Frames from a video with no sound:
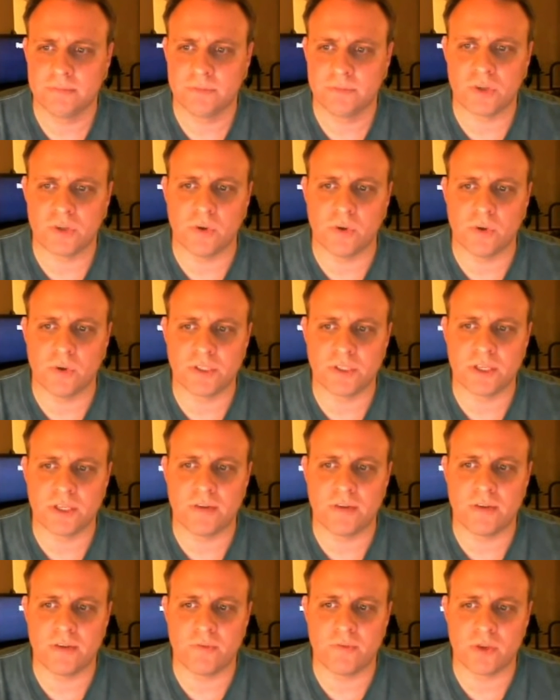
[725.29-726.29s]
So
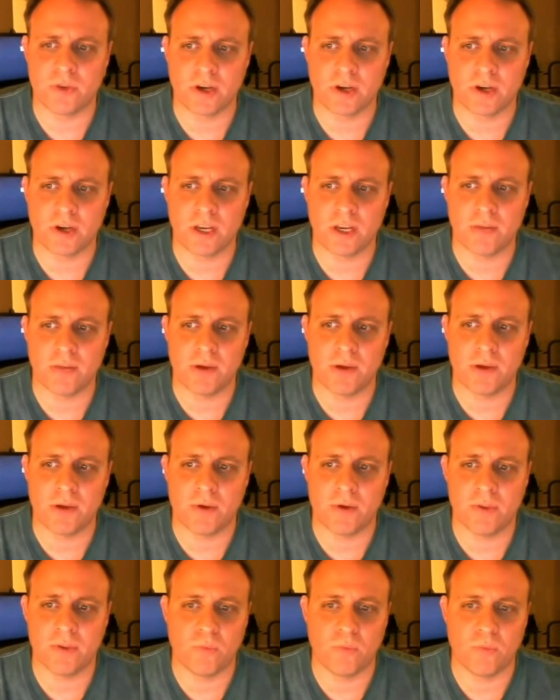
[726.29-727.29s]
instead of talking
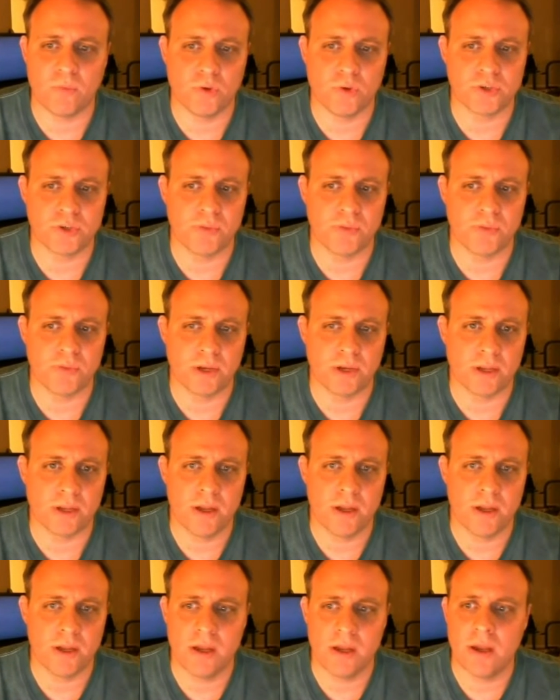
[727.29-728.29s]
about them
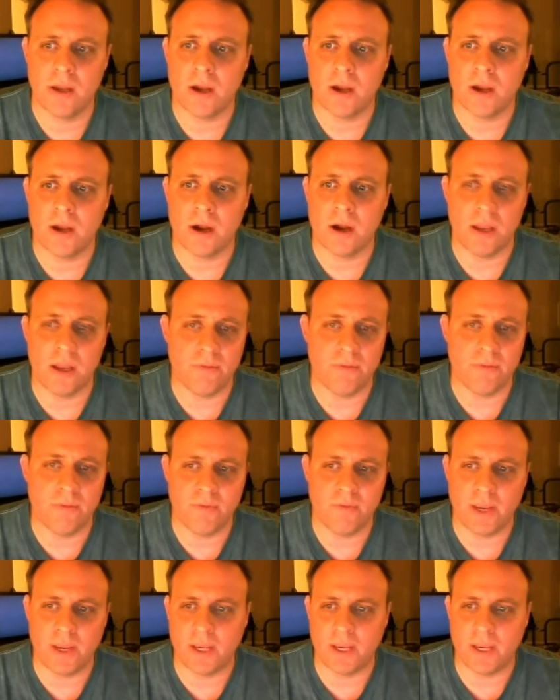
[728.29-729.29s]
worshiping in
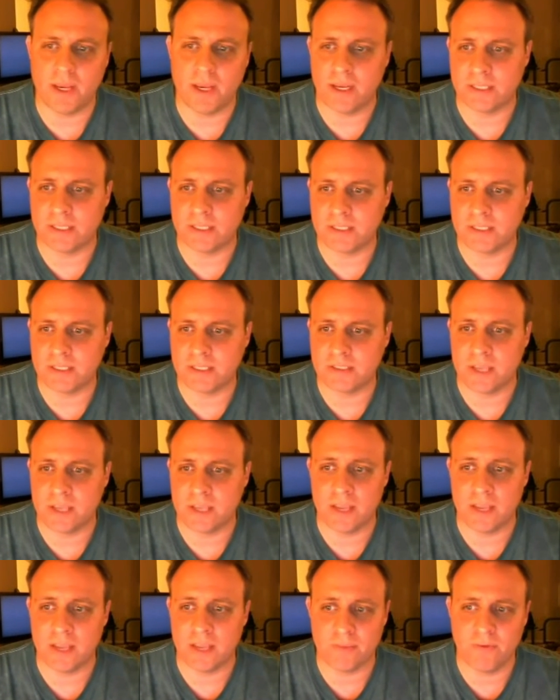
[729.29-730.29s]
vain, it says,
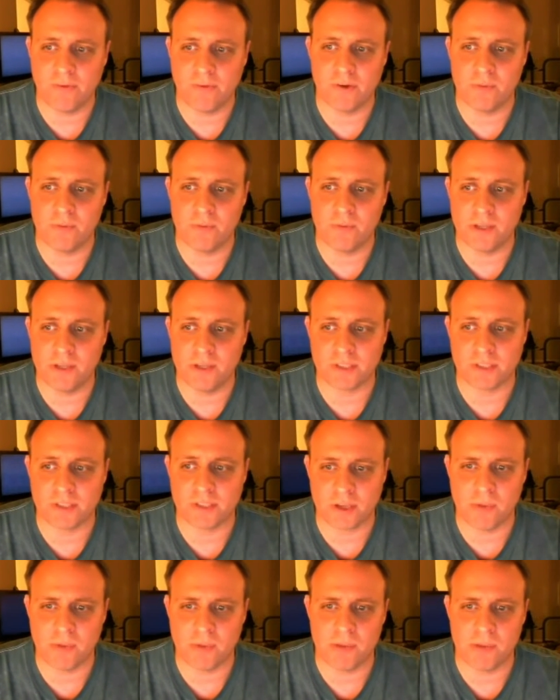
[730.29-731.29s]
and the fear of me is a
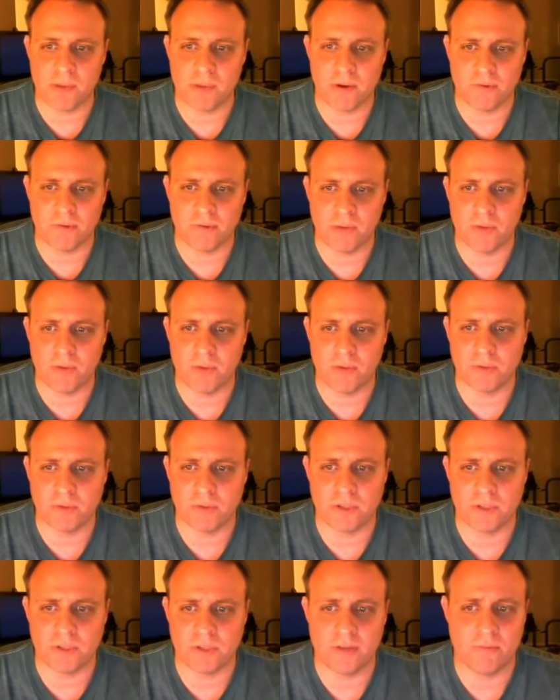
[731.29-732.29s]
commandment of men
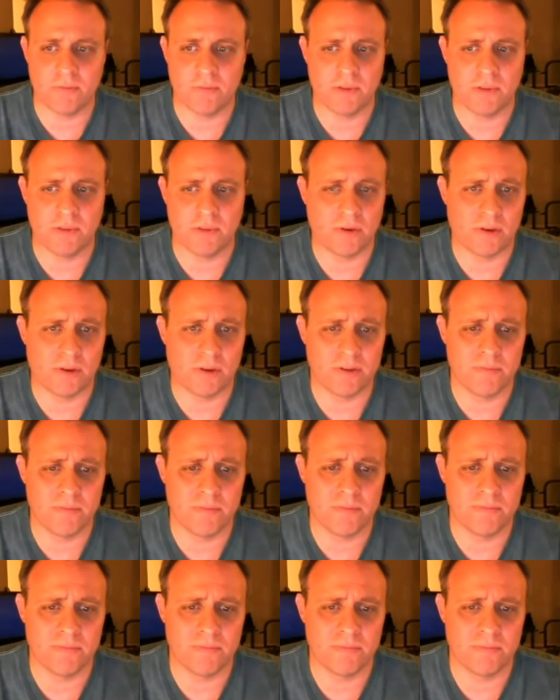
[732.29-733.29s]
which has been taught them.